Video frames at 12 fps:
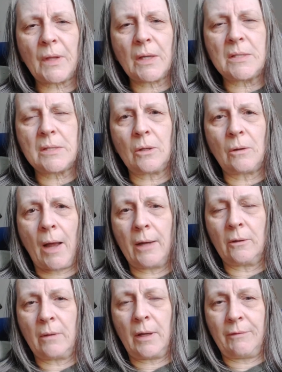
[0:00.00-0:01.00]
so I
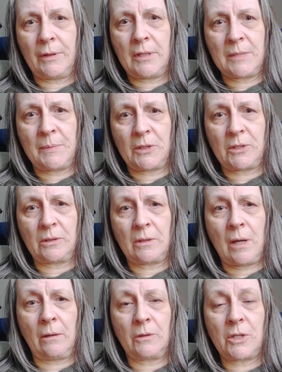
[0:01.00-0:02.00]
don't have any special
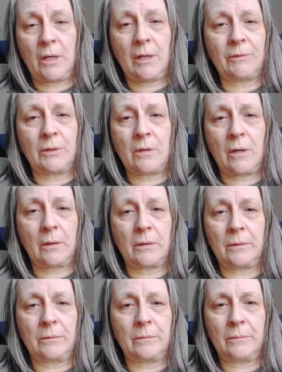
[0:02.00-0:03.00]
knowledge. I haven't talked
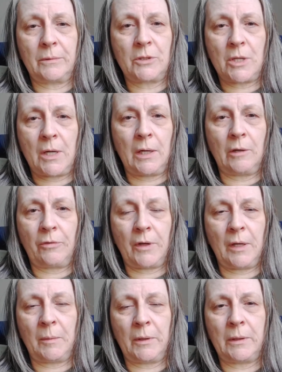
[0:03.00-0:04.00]
to the Chang
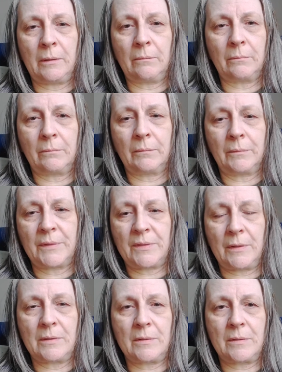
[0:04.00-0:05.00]
family
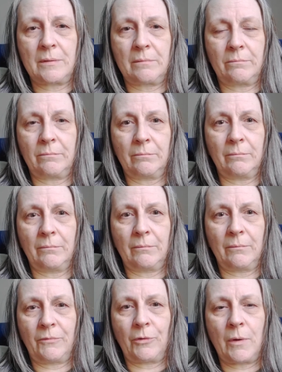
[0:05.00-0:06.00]
since
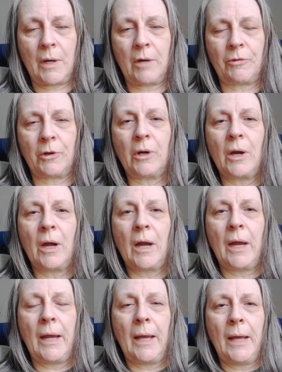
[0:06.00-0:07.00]
forever.
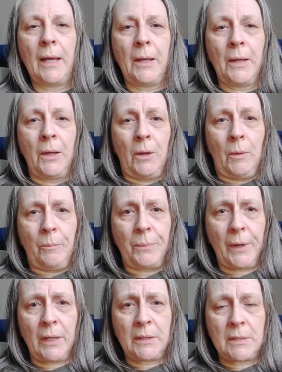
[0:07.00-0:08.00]

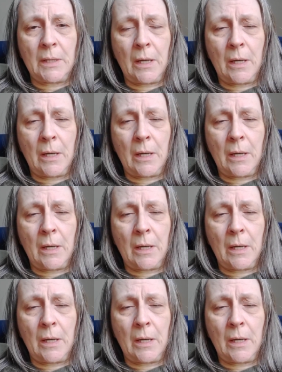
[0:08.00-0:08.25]
But